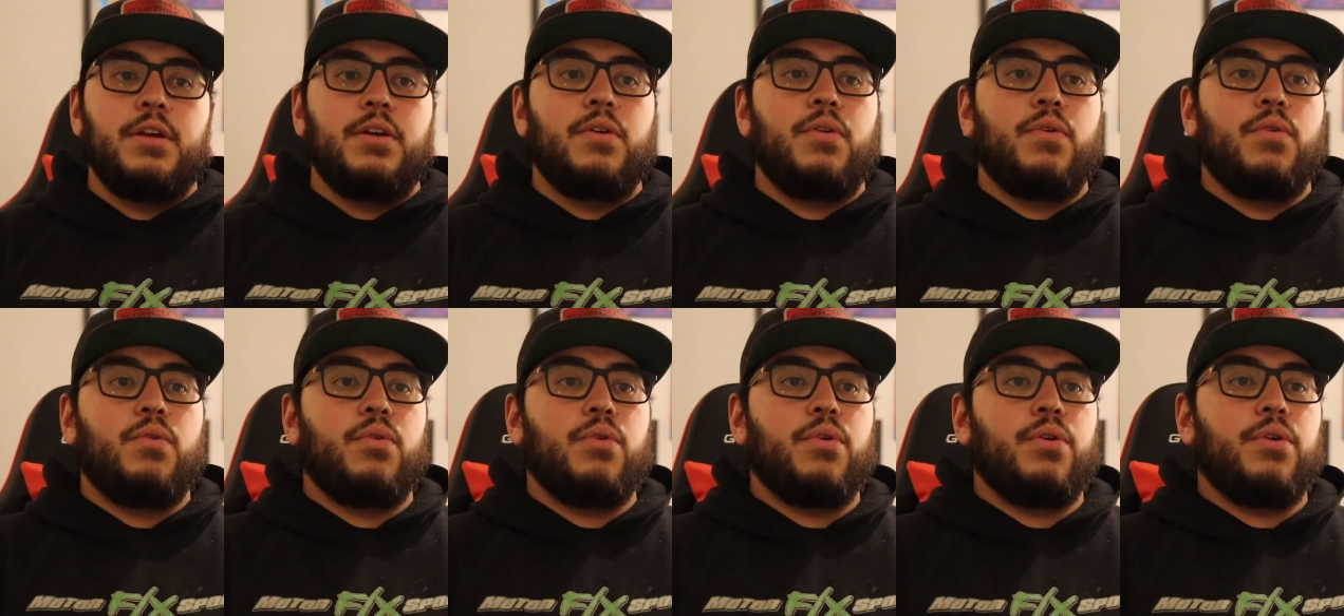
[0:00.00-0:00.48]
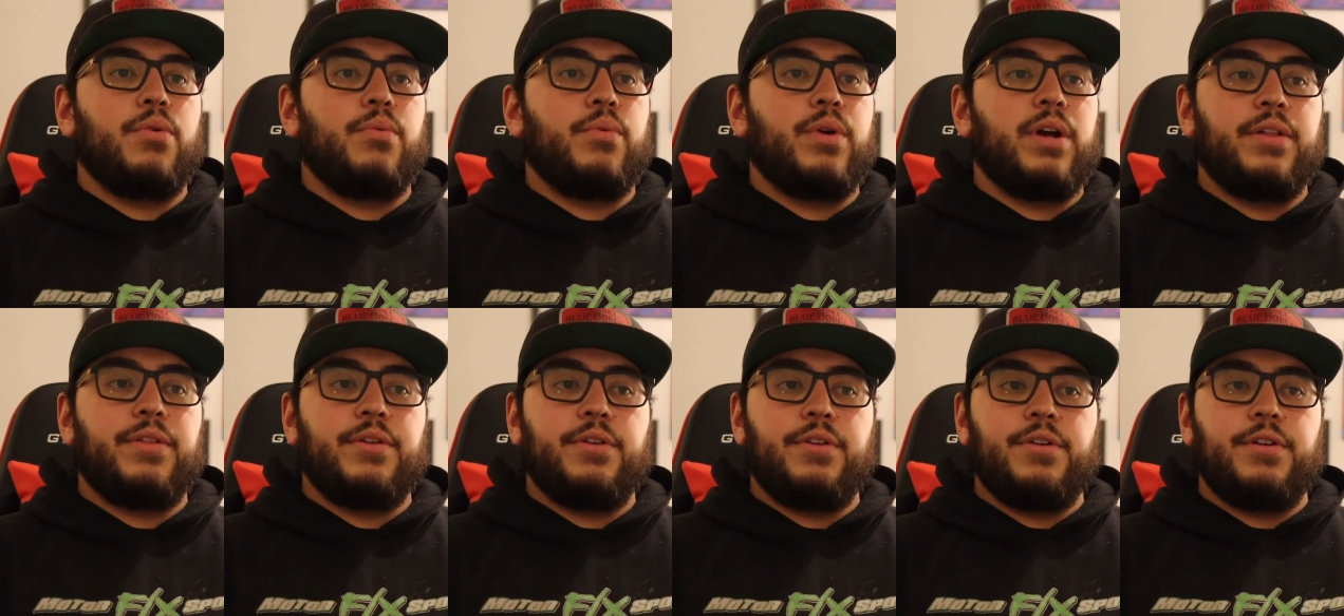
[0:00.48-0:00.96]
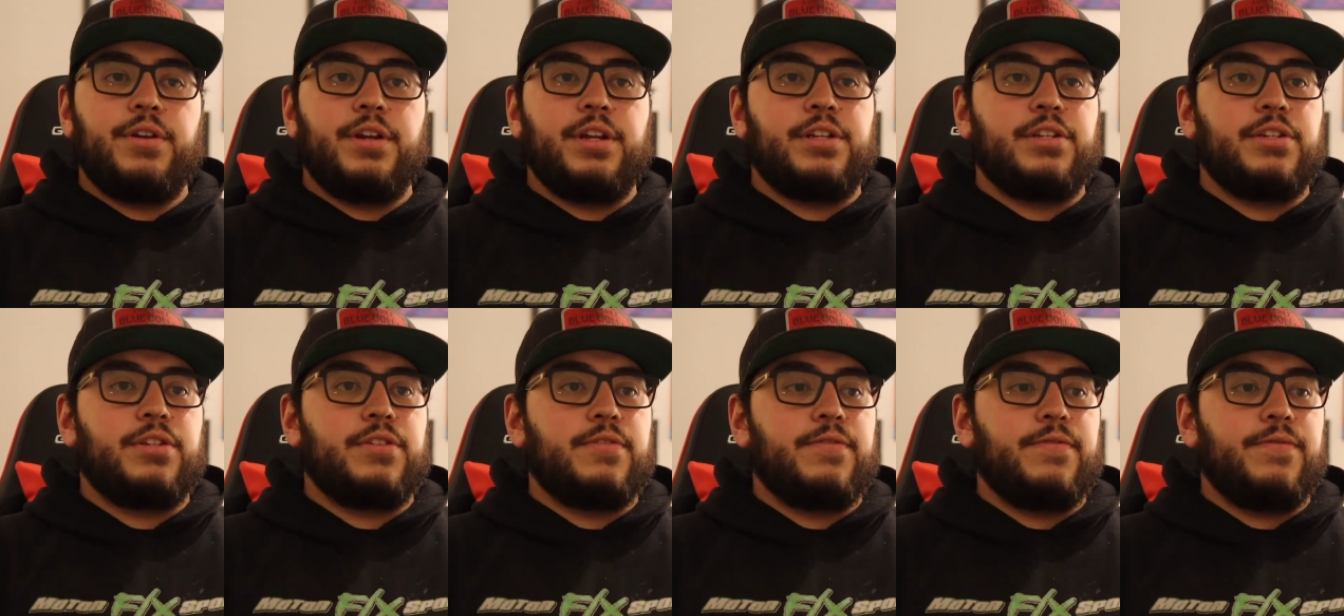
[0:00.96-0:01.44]
or whether
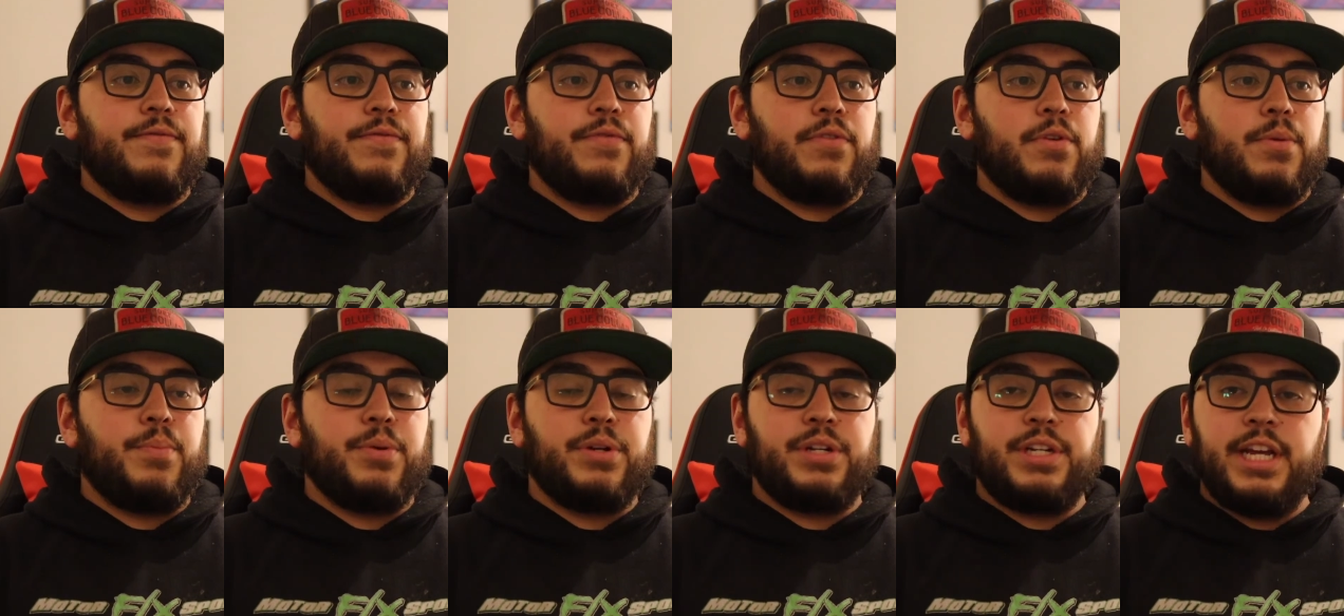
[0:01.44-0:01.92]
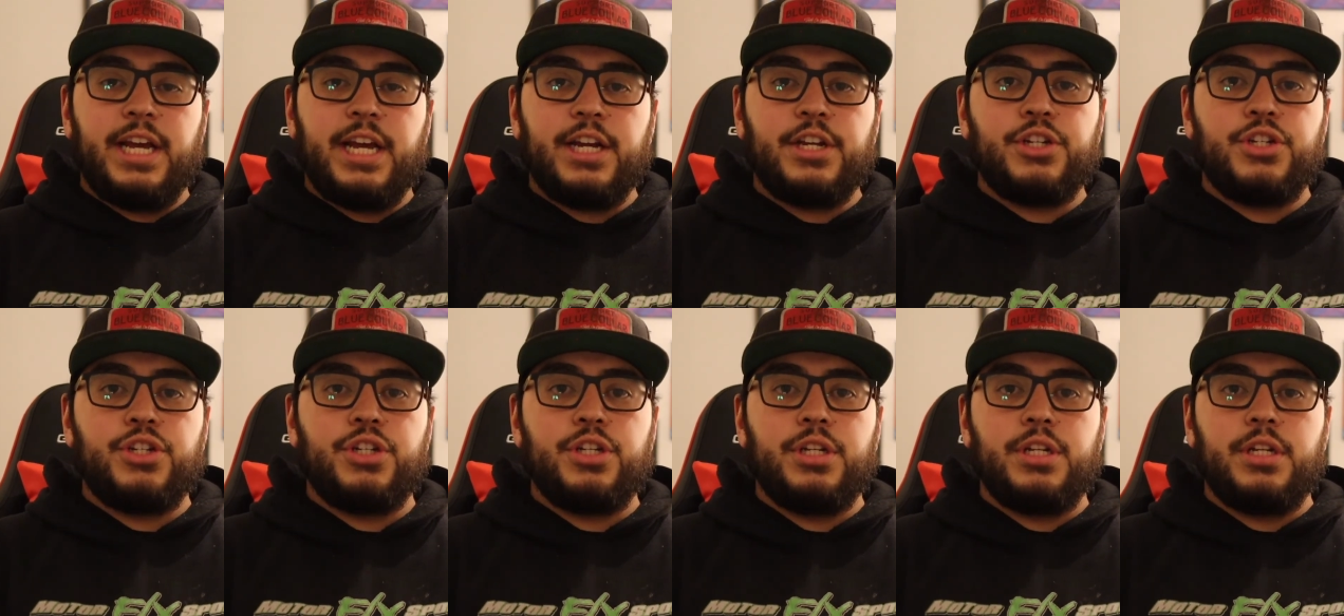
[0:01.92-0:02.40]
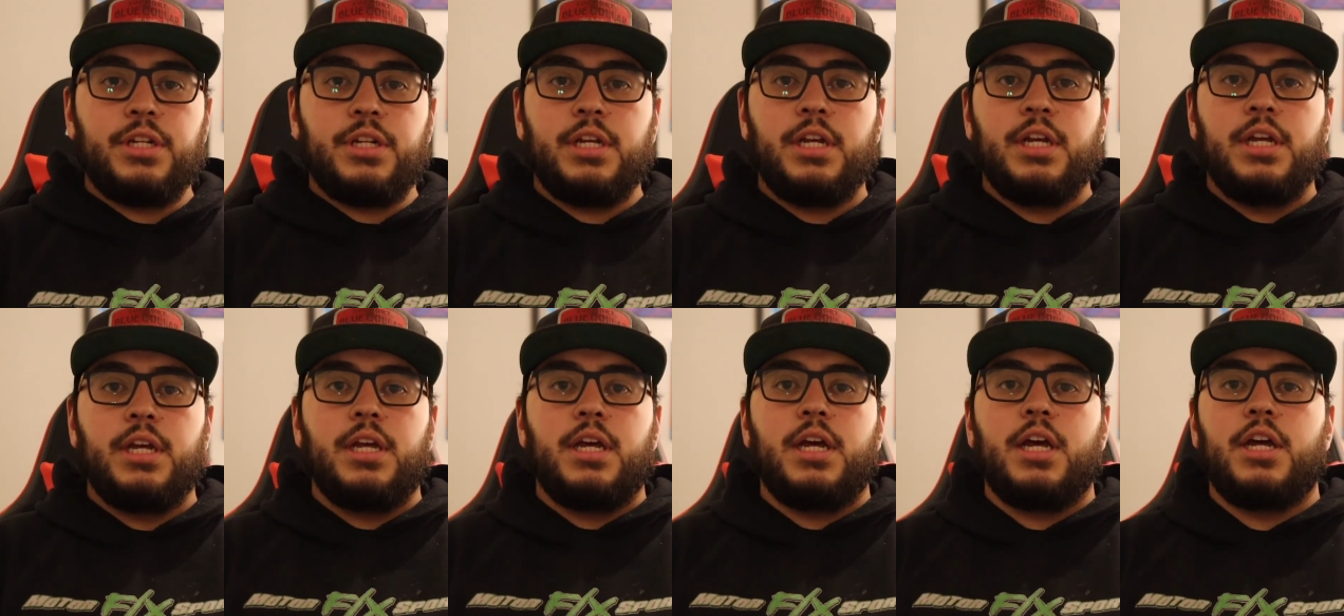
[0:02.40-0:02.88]
it's for protection,
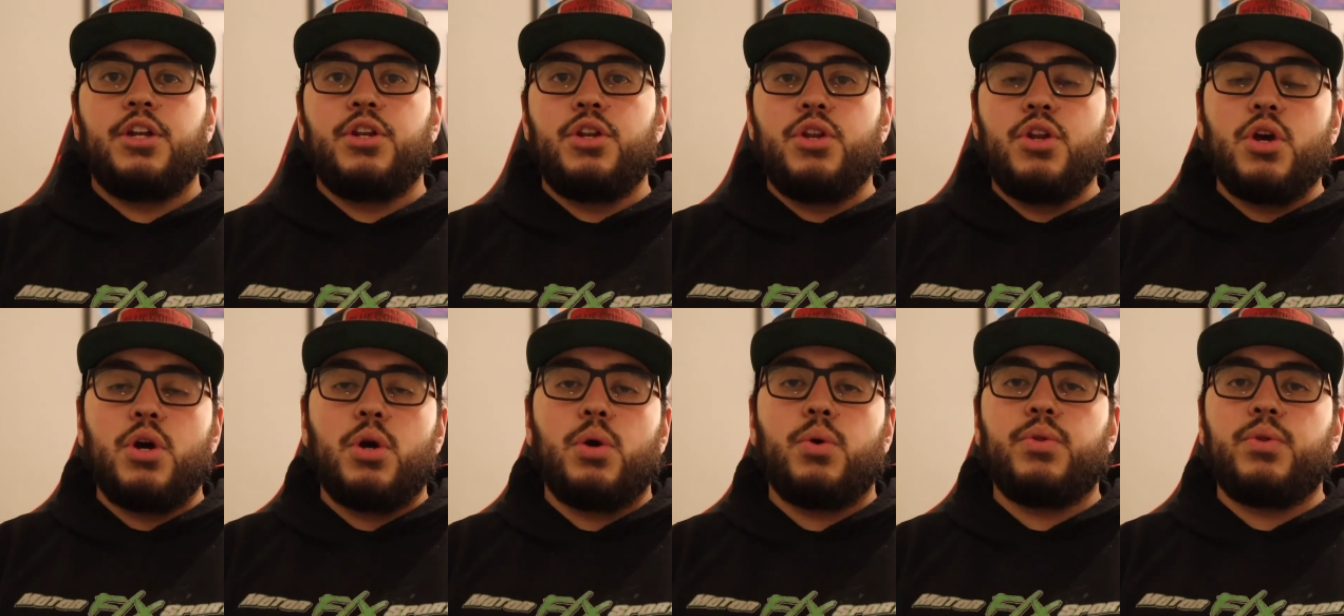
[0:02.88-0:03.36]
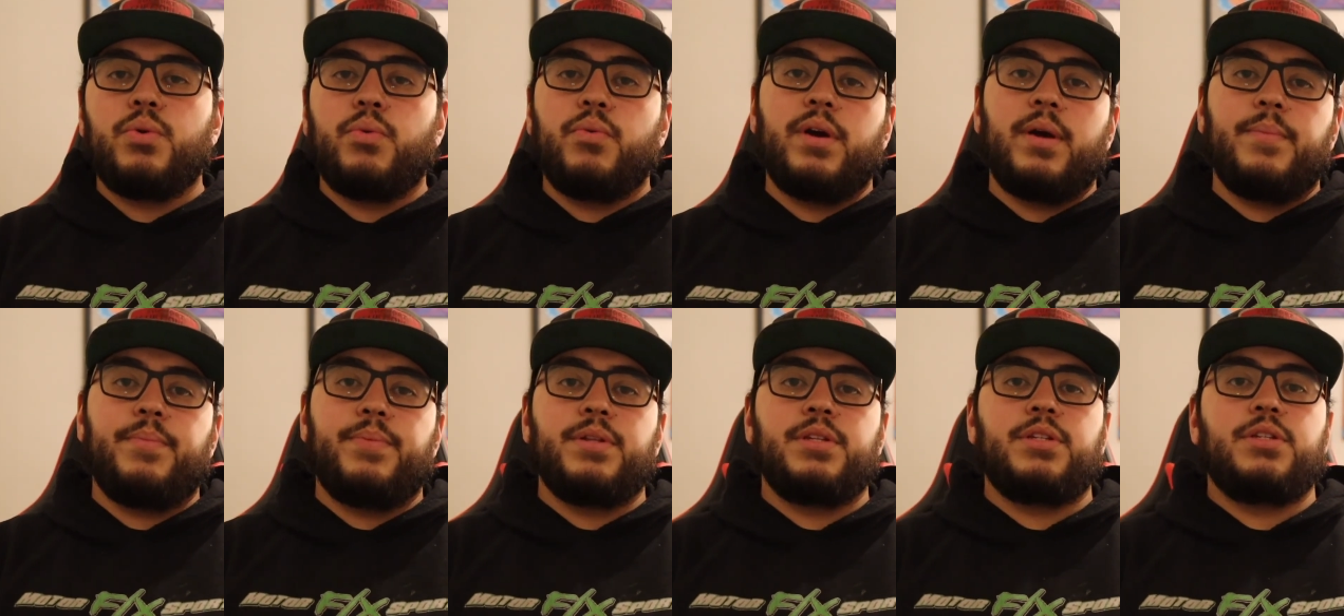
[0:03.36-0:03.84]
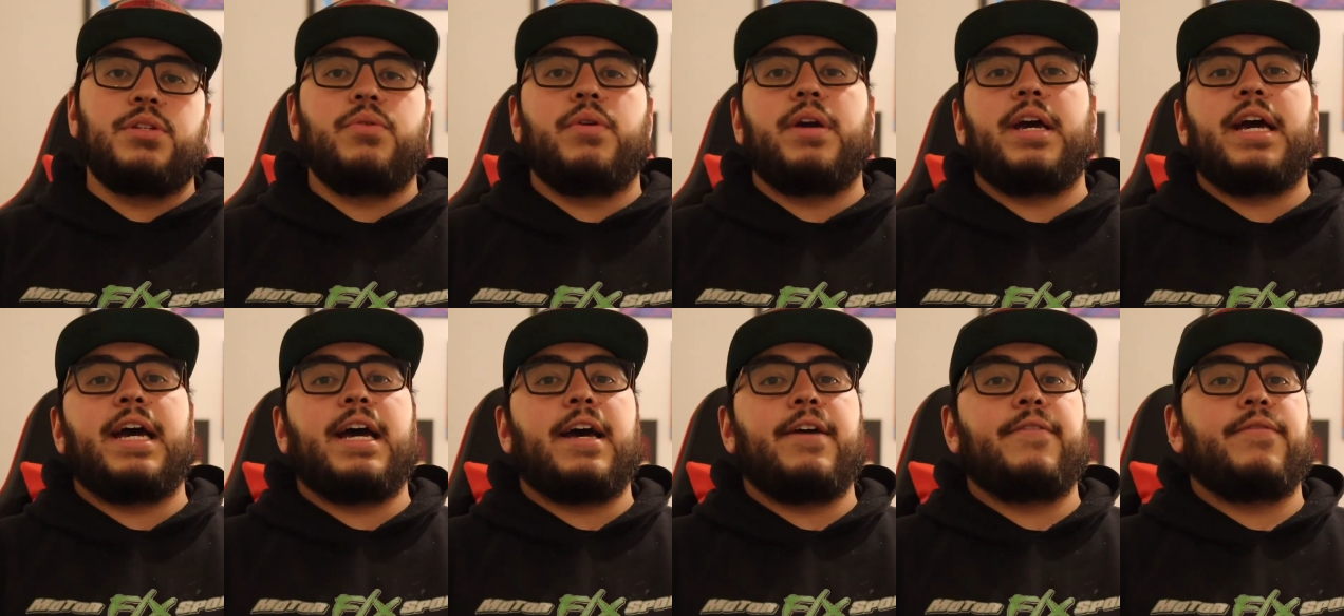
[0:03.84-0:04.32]
know the weapons you
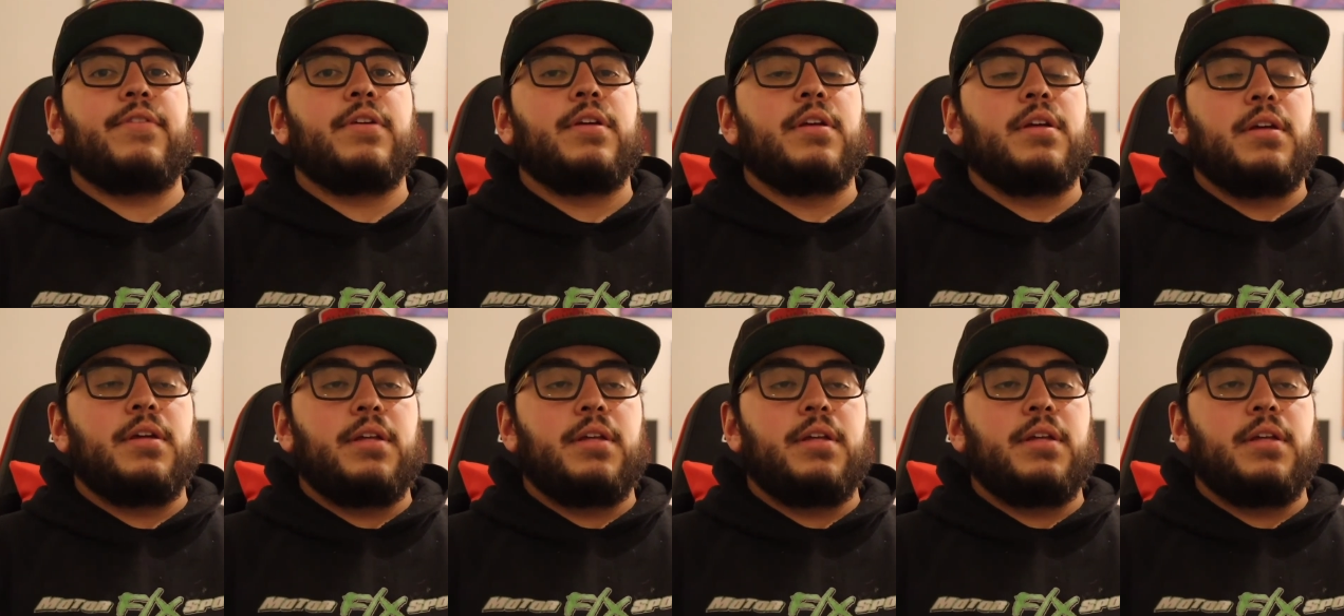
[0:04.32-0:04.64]
have.